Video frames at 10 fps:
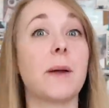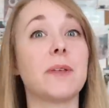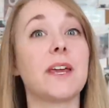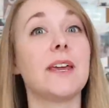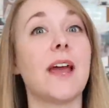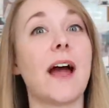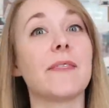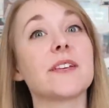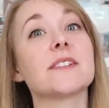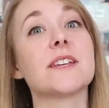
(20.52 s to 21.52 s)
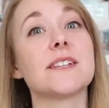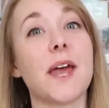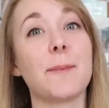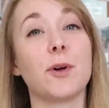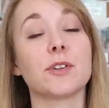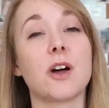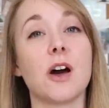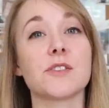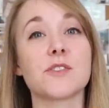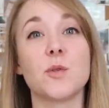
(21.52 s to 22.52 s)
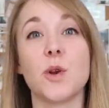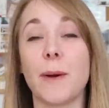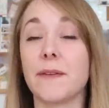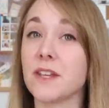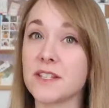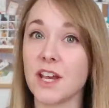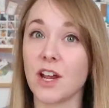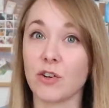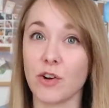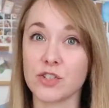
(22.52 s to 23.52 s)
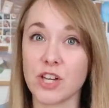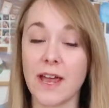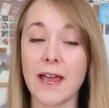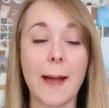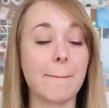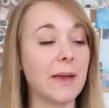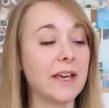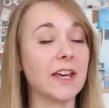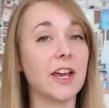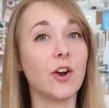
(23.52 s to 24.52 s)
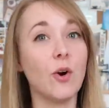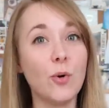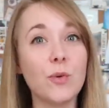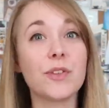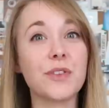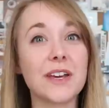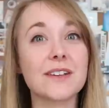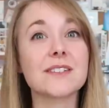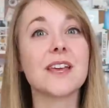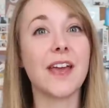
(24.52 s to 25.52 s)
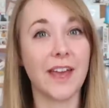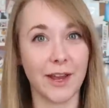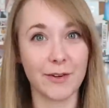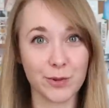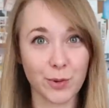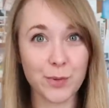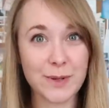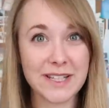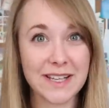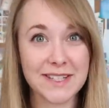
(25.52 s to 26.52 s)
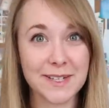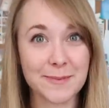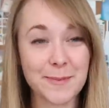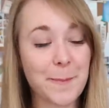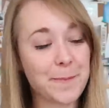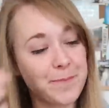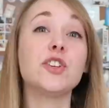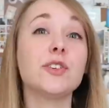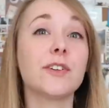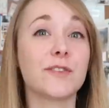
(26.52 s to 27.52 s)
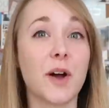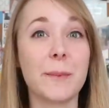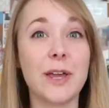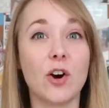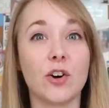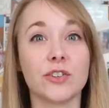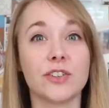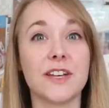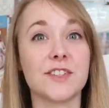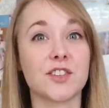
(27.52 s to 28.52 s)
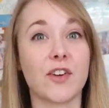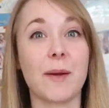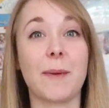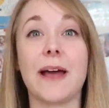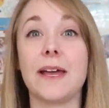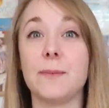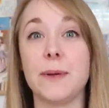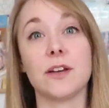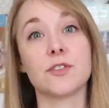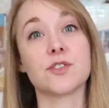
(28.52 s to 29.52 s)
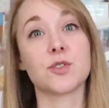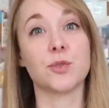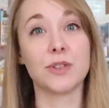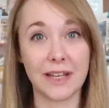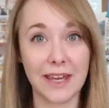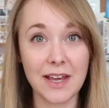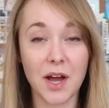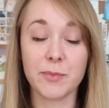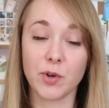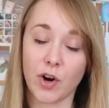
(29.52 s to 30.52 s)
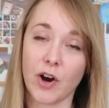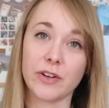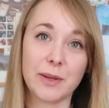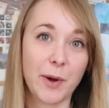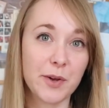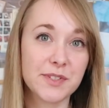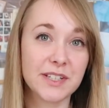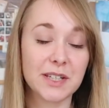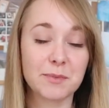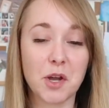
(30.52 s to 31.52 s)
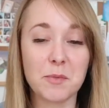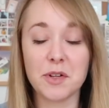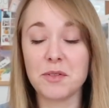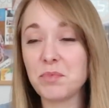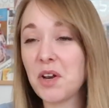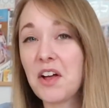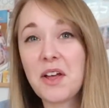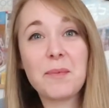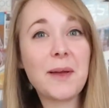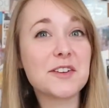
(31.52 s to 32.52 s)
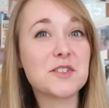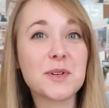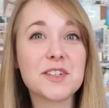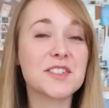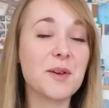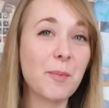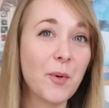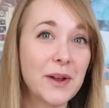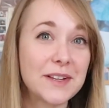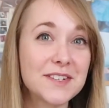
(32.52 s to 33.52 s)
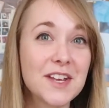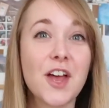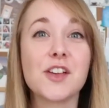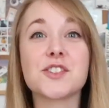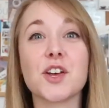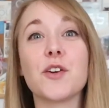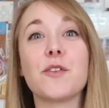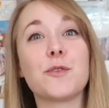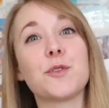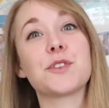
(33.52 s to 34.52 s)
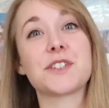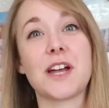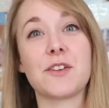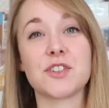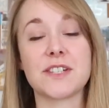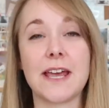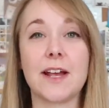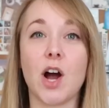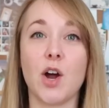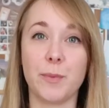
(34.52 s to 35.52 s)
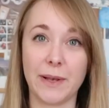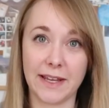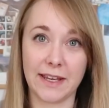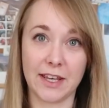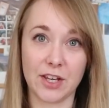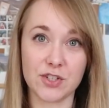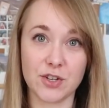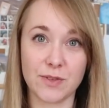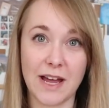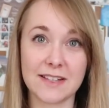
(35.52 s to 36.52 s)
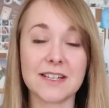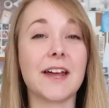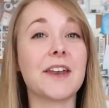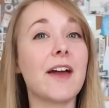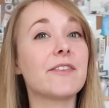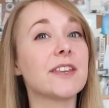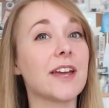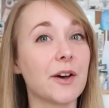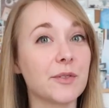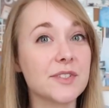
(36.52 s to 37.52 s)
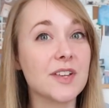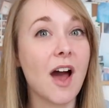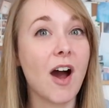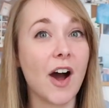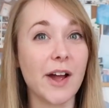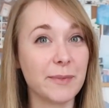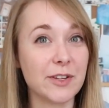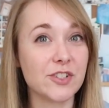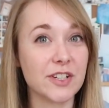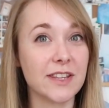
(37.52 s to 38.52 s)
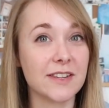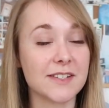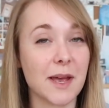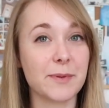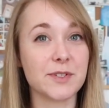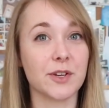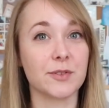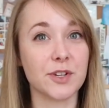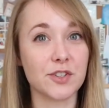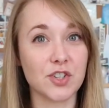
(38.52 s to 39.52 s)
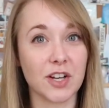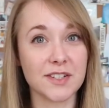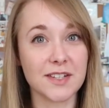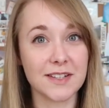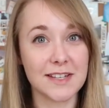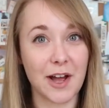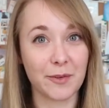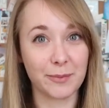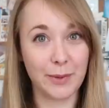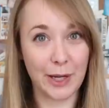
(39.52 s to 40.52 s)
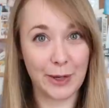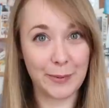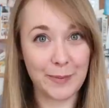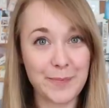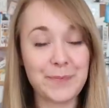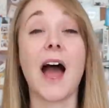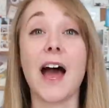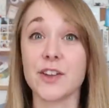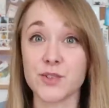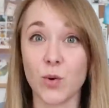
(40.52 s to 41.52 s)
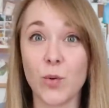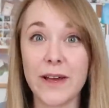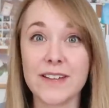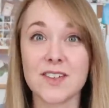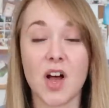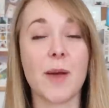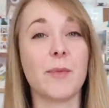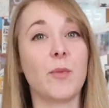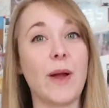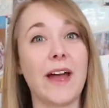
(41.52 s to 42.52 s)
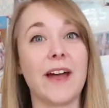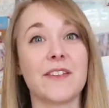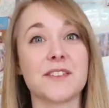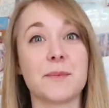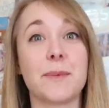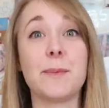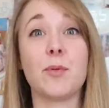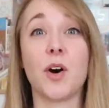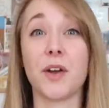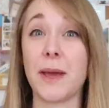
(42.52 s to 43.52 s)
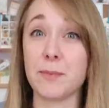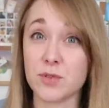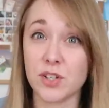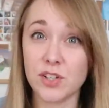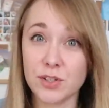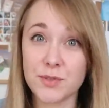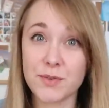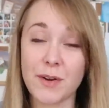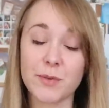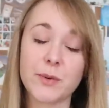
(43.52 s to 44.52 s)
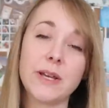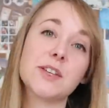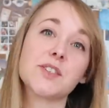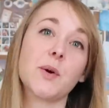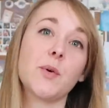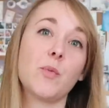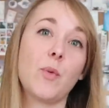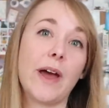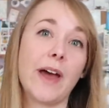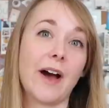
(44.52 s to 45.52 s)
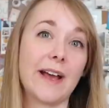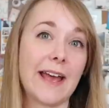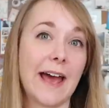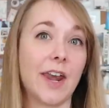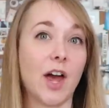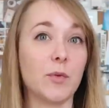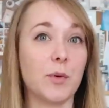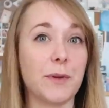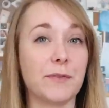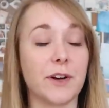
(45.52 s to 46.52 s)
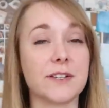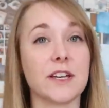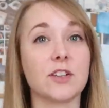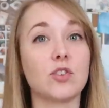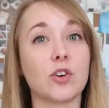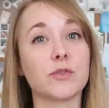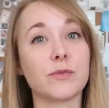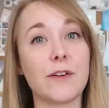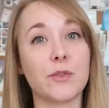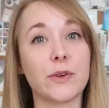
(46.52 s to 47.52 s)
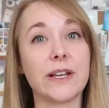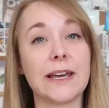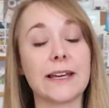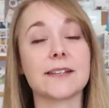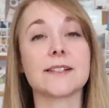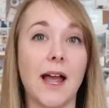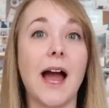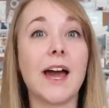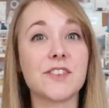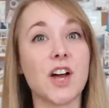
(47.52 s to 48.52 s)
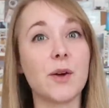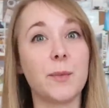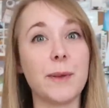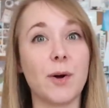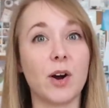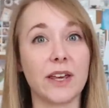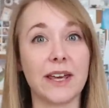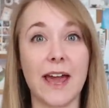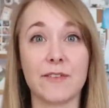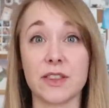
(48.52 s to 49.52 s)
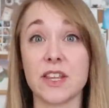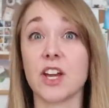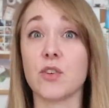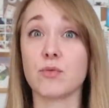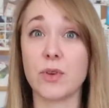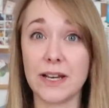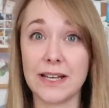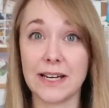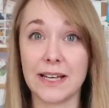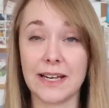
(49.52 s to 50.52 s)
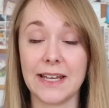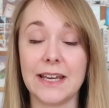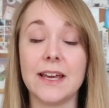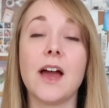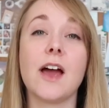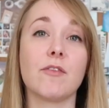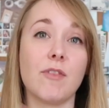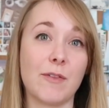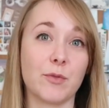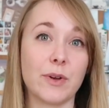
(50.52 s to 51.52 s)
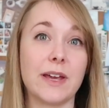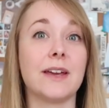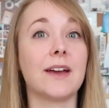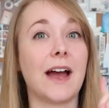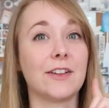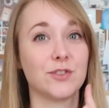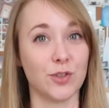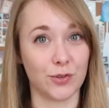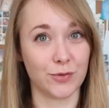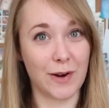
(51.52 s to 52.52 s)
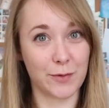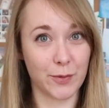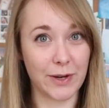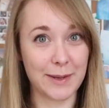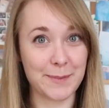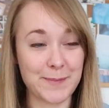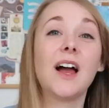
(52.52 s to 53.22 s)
I'm Nikki, and this is a podcast all about knitting, crochet, and making all the things here in Northwest London. You can find me on Instagram at hippy_Nikki. I'm not currently posting at the moment, but I'll get back to it at some point. So for nostalgia's sake, I'll be linking to that and everything else I mention in this episode just down below. As always, I am aware that some people aren't able to use Ravelry, so where I can, I will be finding non-Ravelry links, and I will be marking everything really clearly, Ravelry and non-Ravelry.